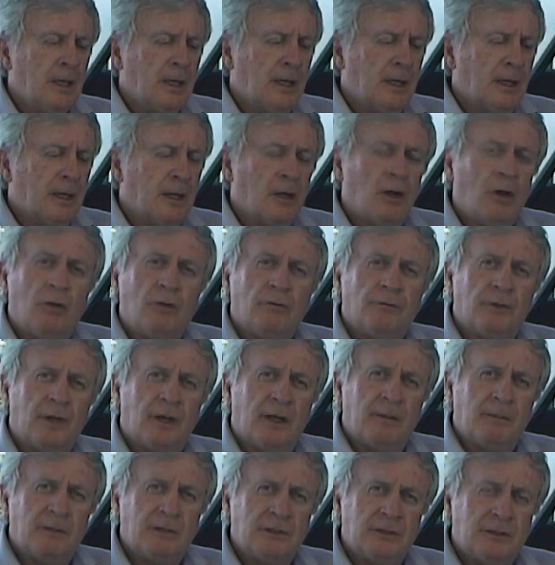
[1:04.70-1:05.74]
old
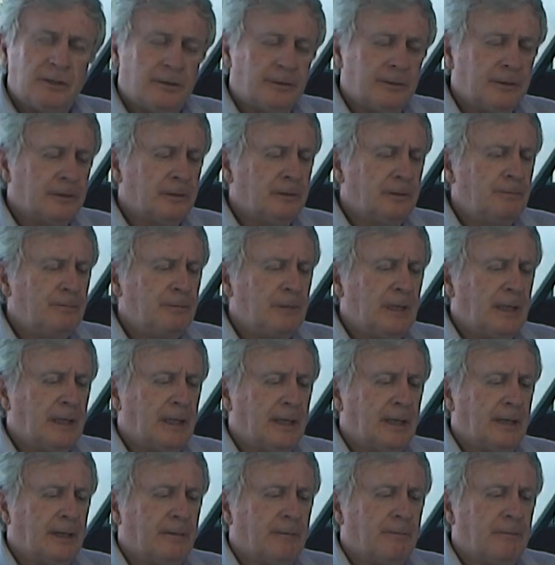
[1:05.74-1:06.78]
vine material.
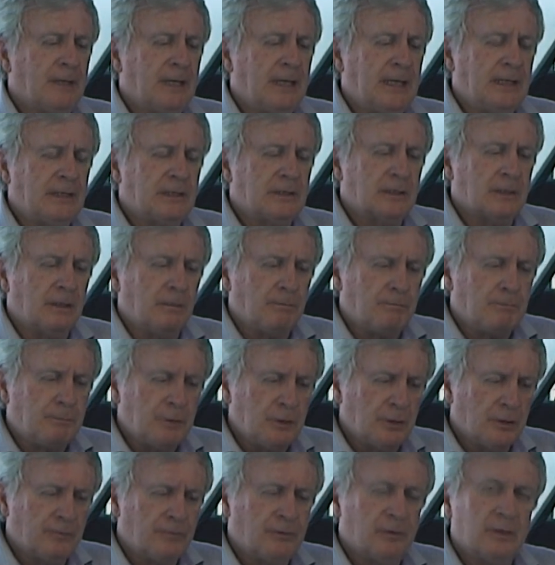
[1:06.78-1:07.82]
It's
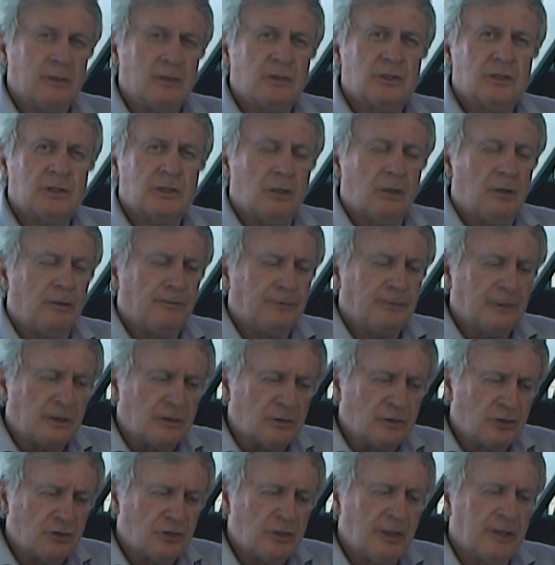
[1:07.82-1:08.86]
beautiful and soft,
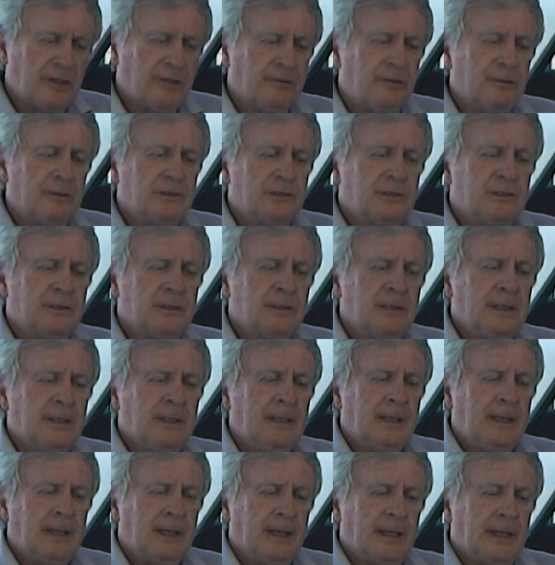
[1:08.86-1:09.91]
it's generous,
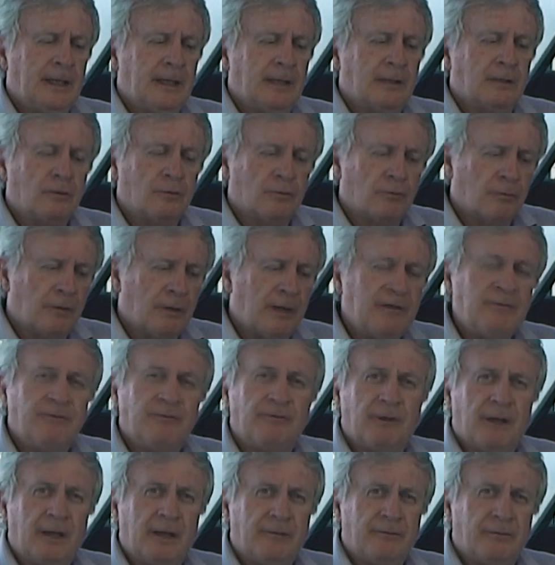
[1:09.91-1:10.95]
great
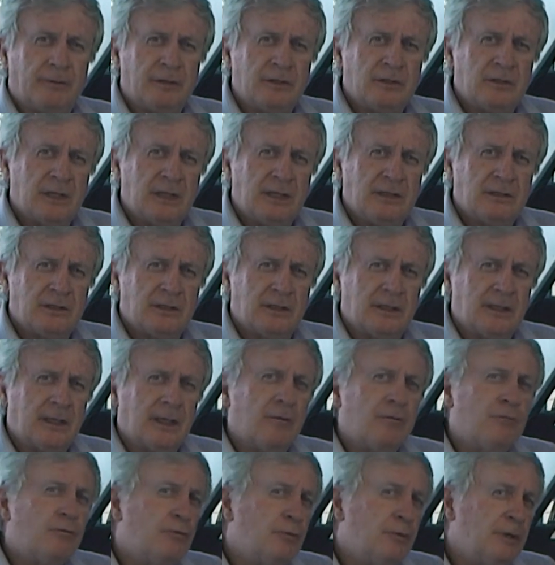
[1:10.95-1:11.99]
flavour
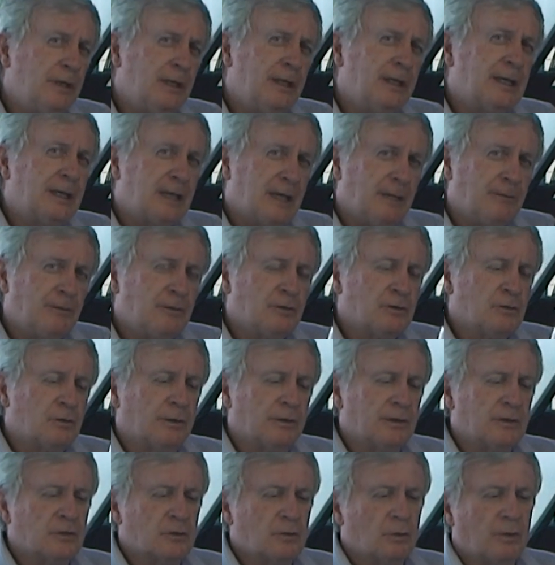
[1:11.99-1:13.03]
intensity, and really captures
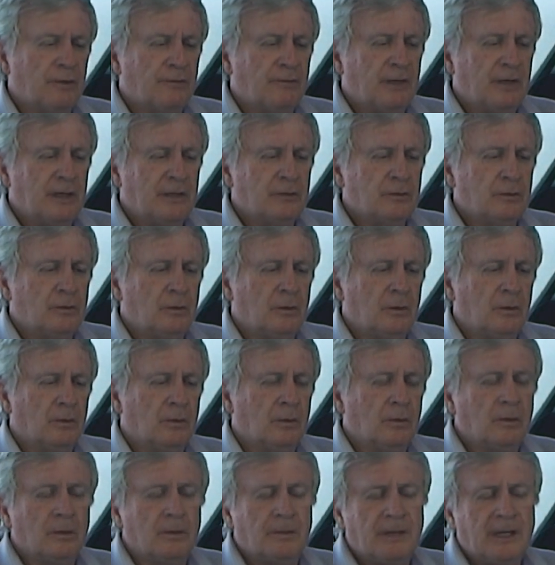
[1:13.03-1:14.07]
what the Swan Valley is
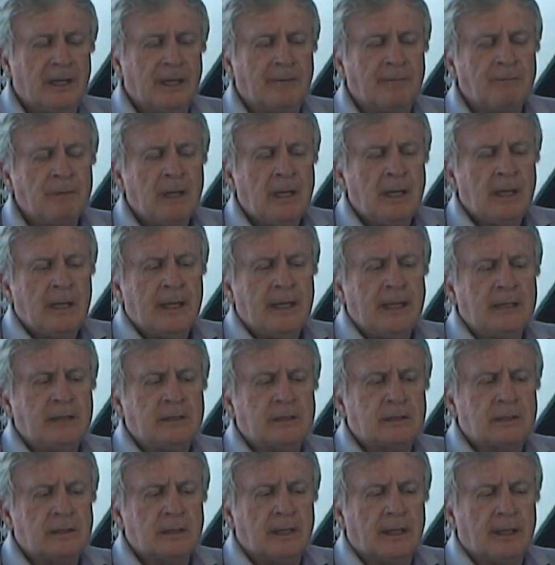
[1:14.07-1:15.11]
all about.
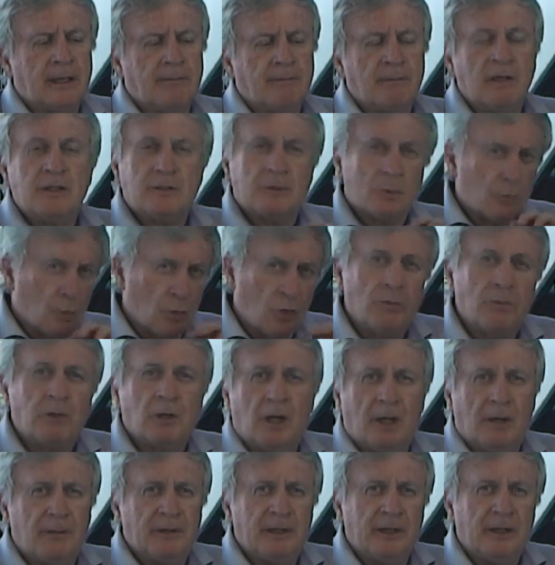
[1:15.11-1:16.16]
It's a warm
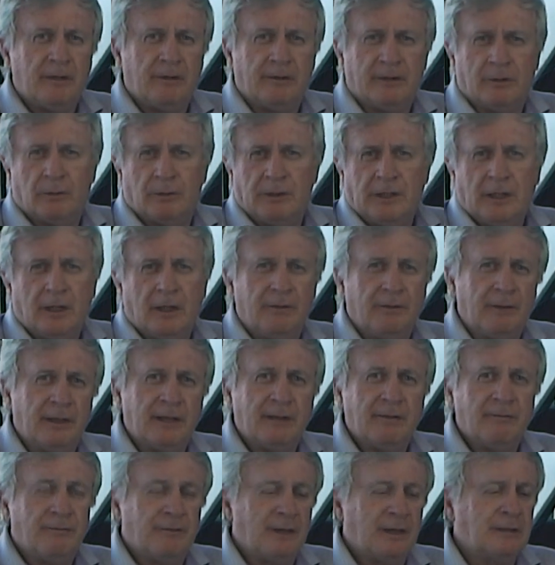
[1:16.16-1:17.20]
climate area, we know
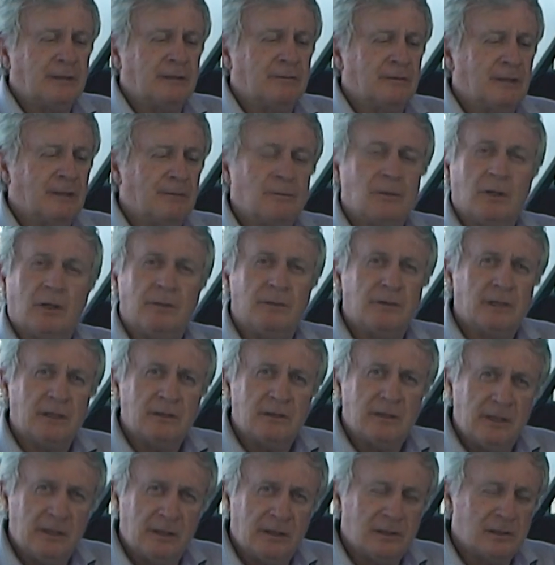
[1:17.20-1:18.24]
that. In fact, it sometimes
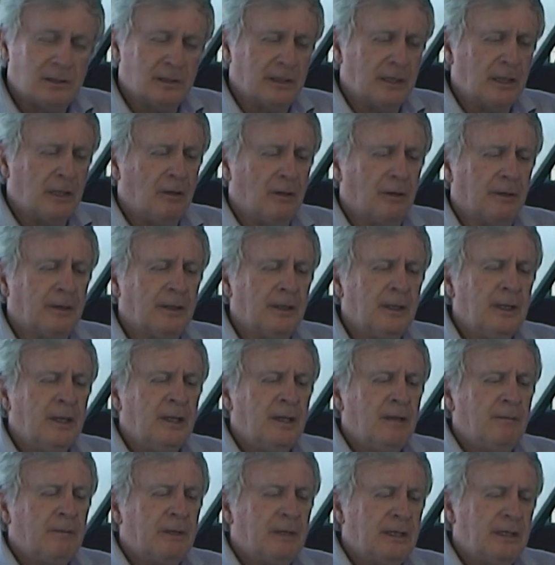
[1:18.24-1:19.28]
gets hideously hot,
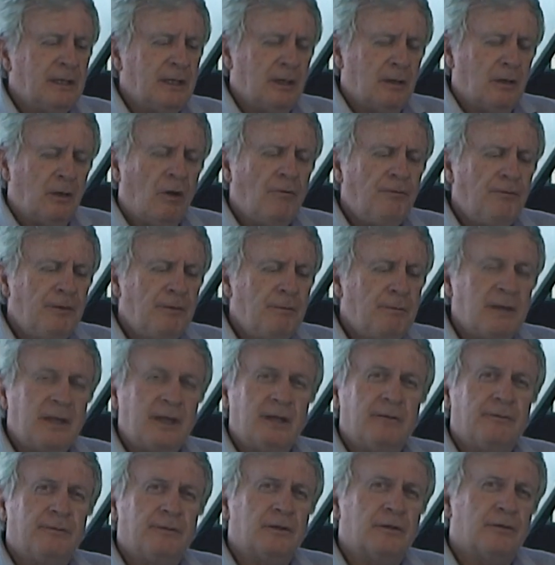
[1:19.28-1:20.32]
but it often
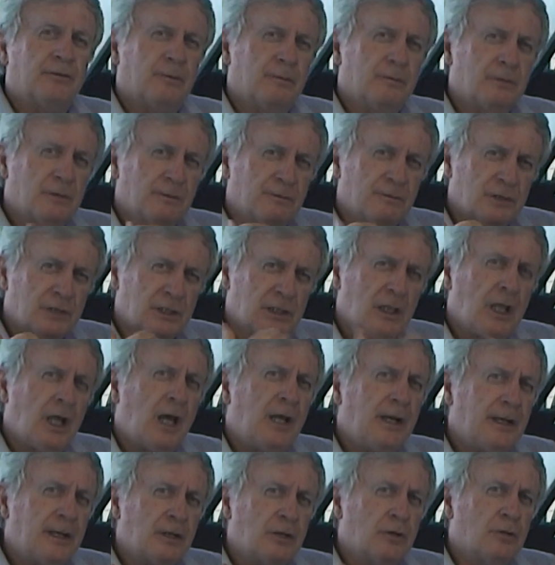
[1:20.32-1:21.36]
benefits from some
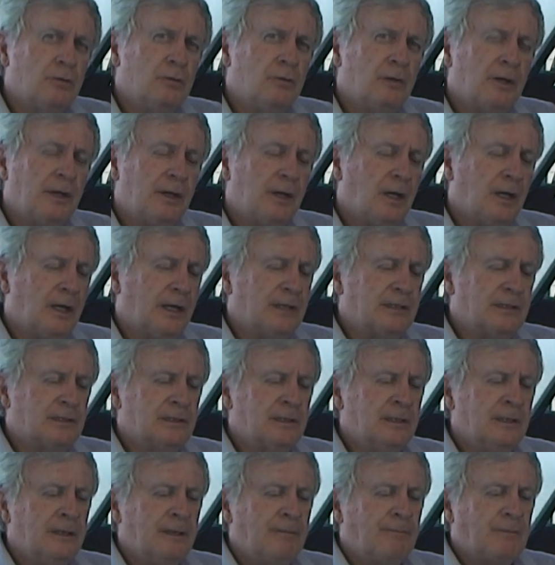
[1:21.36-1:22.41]
slightly cooler
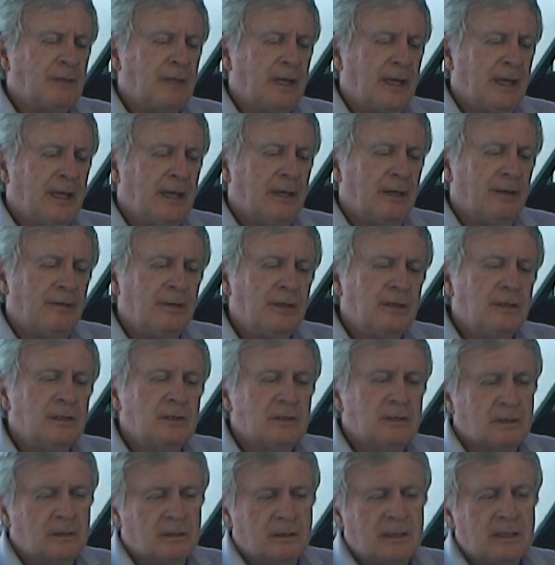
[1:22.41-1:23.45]
nights, and I think
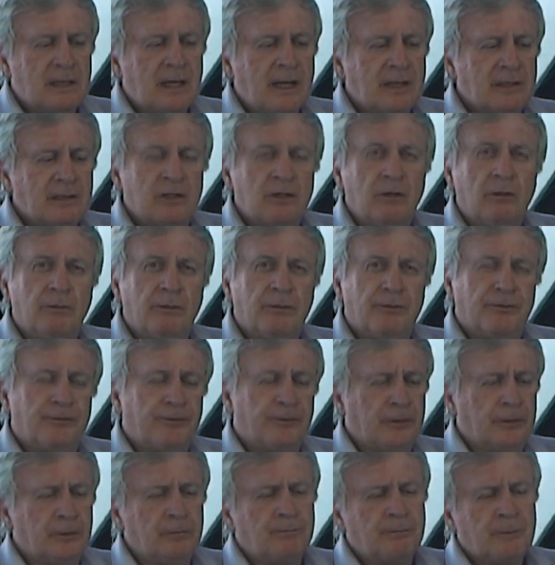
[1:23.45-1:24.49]
this does help the
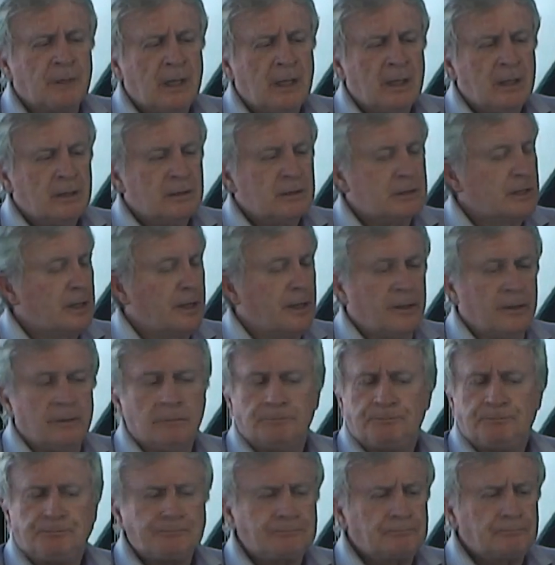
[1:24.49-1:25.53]
fruit.
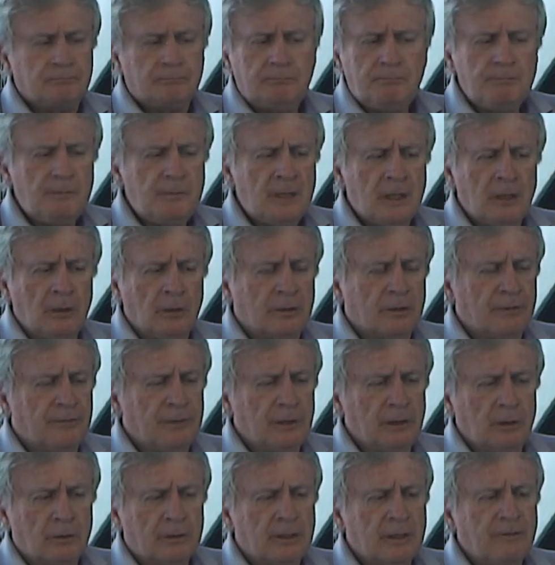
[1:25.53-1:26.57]
So, look, if
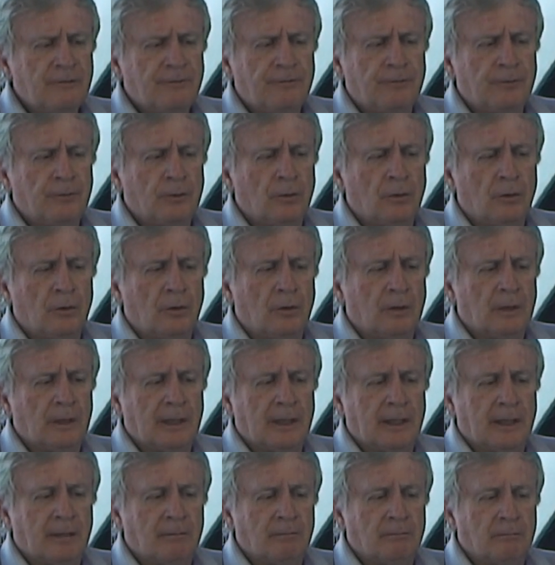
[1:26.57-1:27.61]
you're looking for
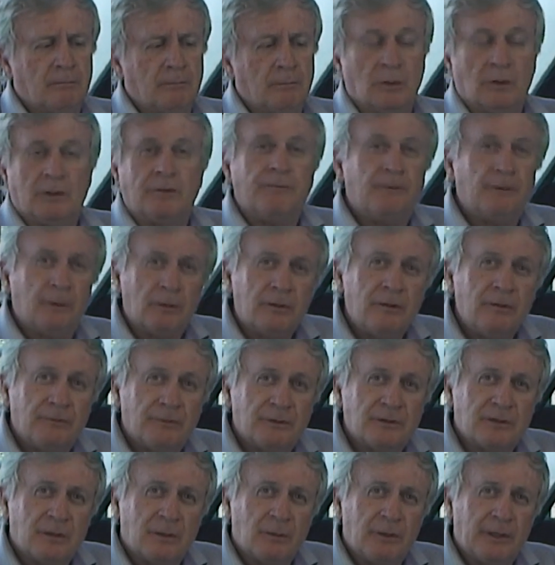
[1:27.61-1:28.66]
if you're looking
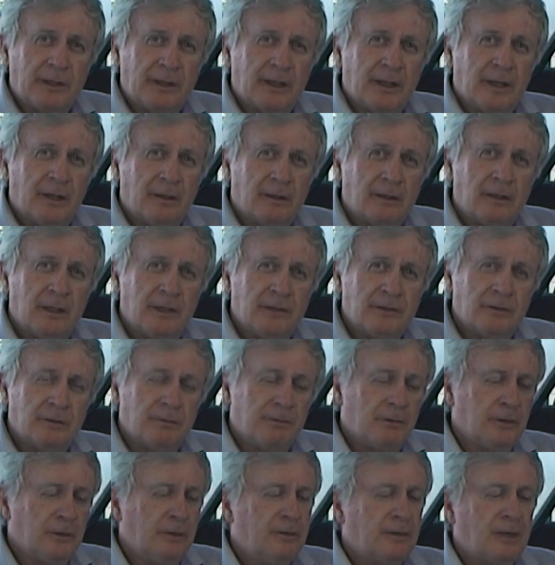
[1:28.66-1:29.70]
for somewhere to go close to
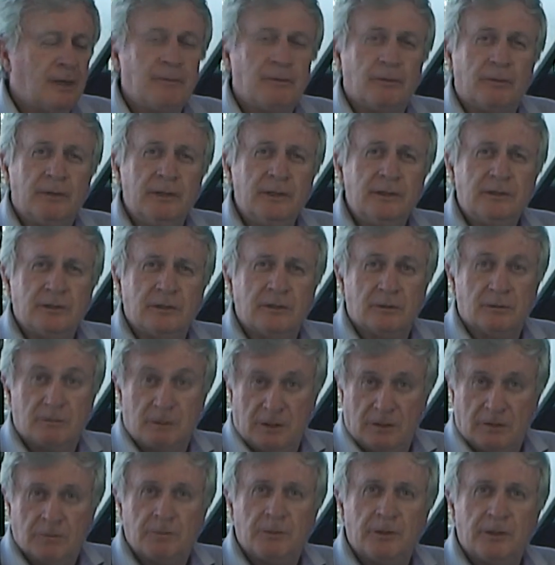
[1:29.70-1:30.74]
Perth, Upper Reach is
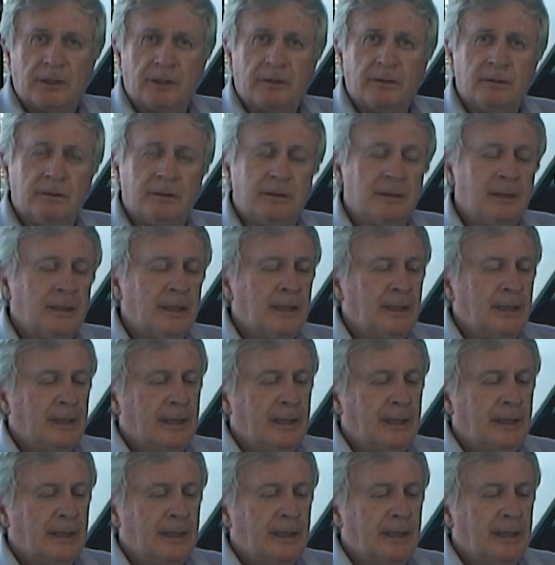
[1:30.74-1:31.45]
pretty good.